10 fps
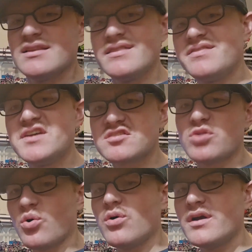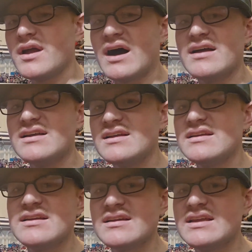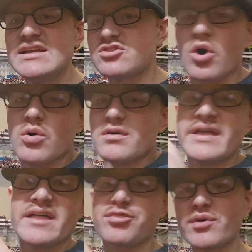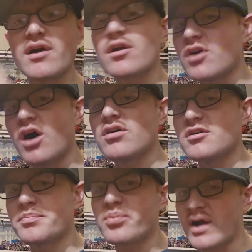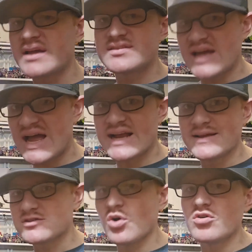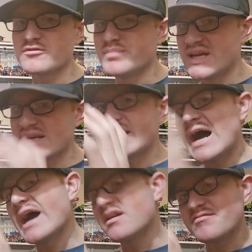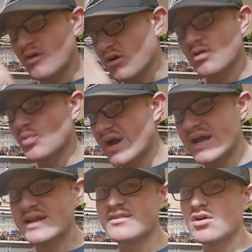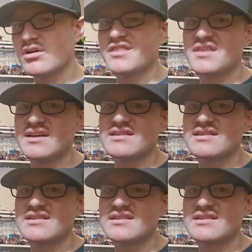this toy, that $300 price tag has always been kind of far away. The only things